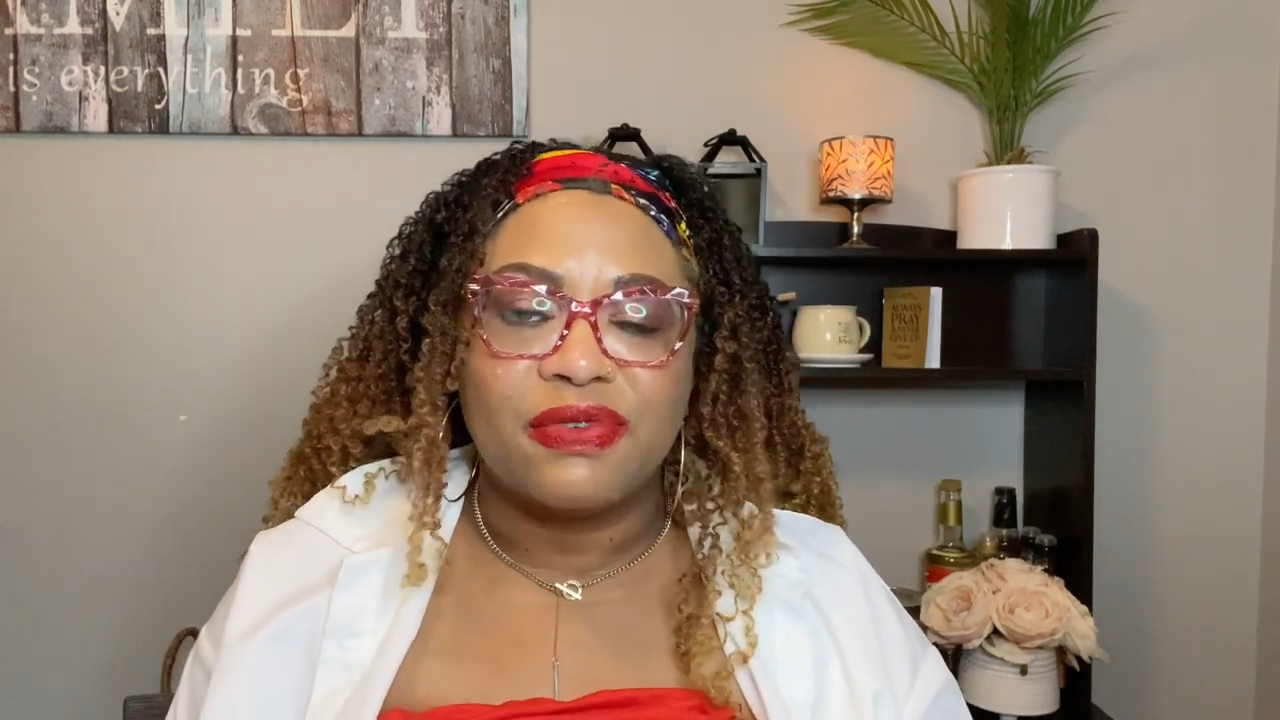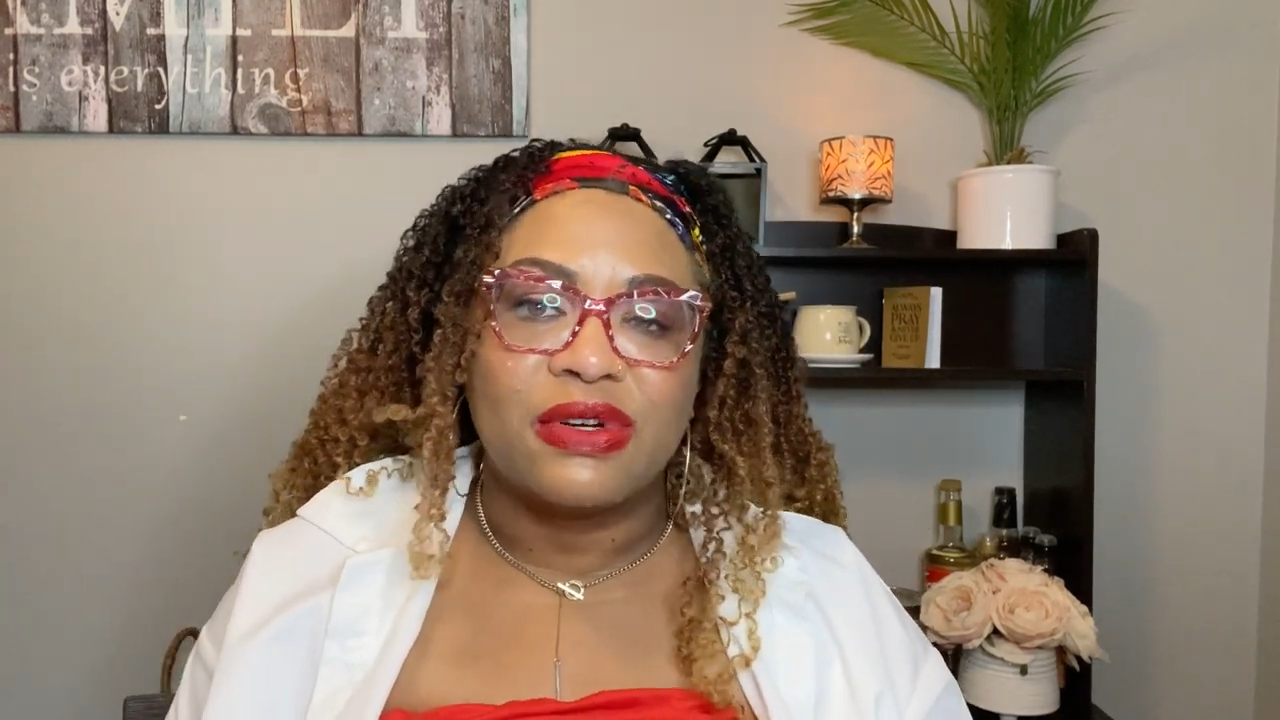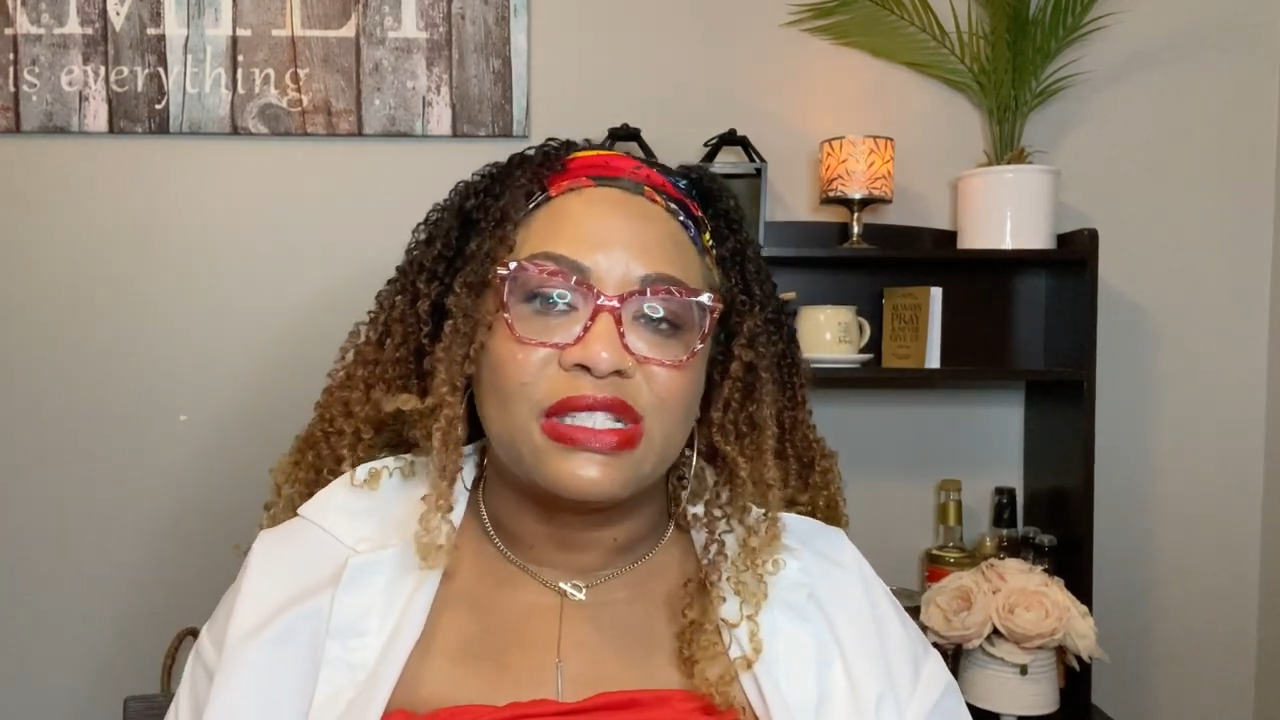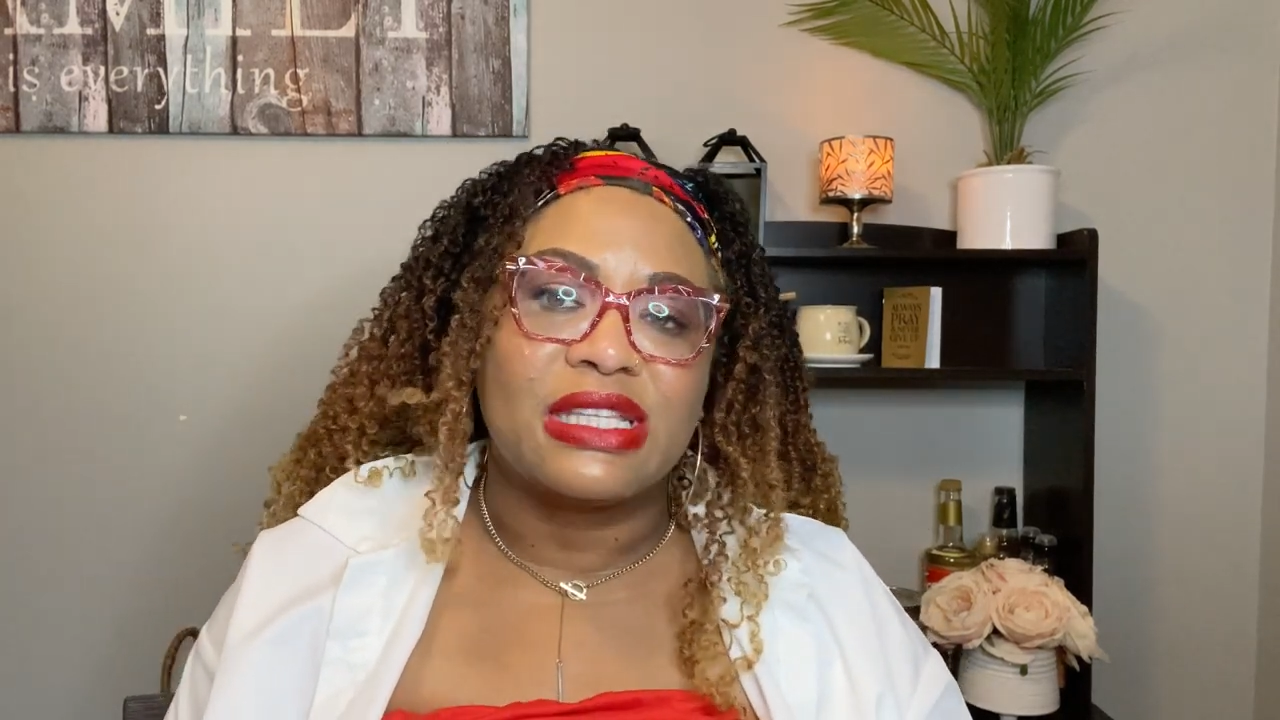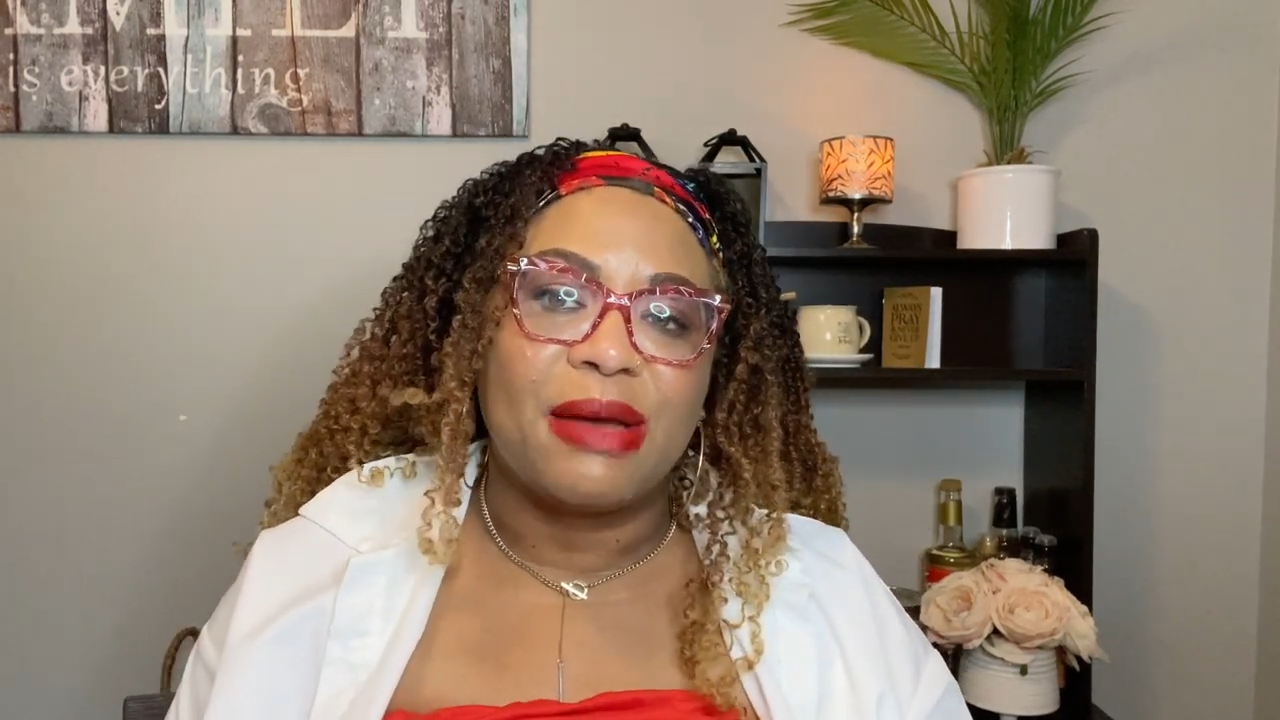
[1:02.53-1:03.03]

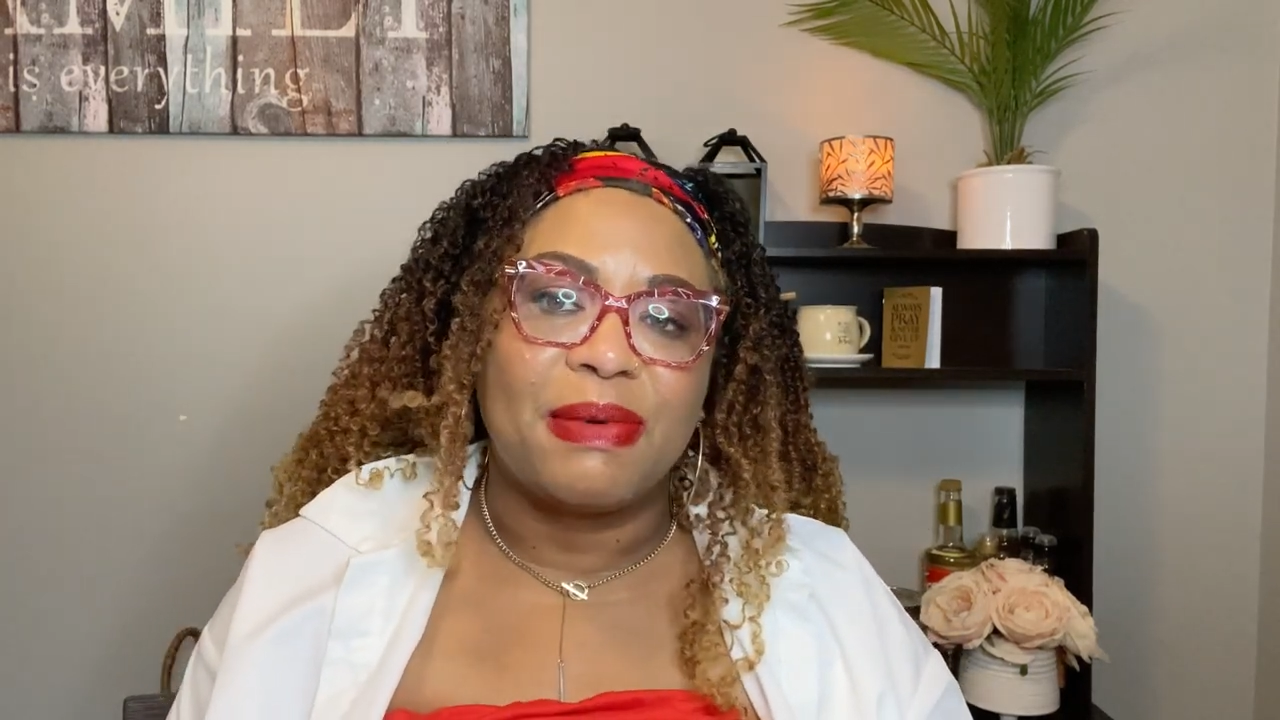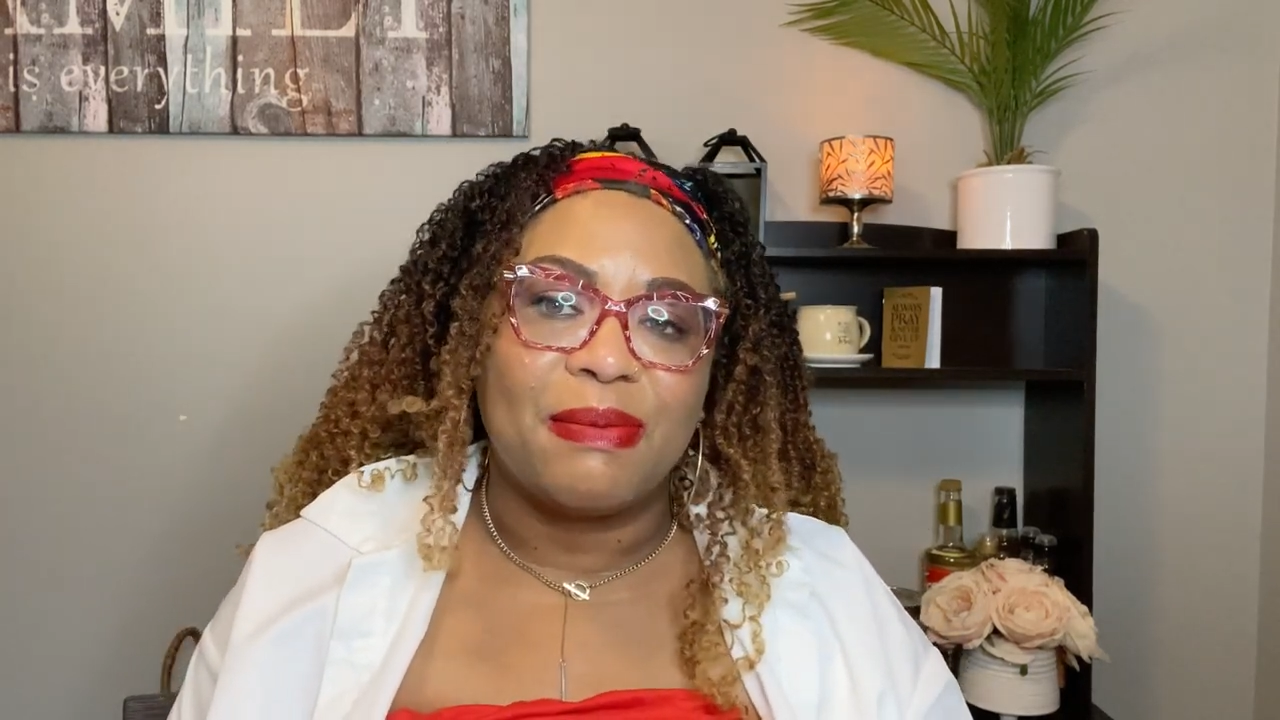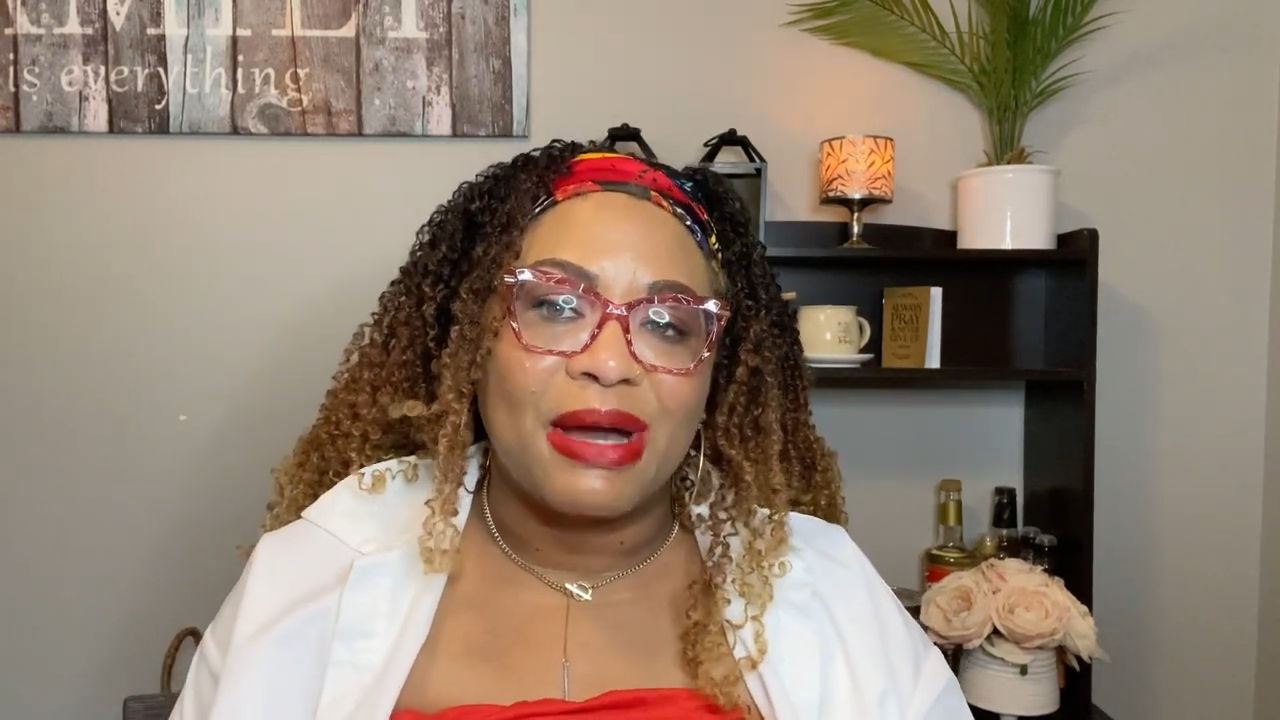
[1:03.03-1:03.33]
for stopping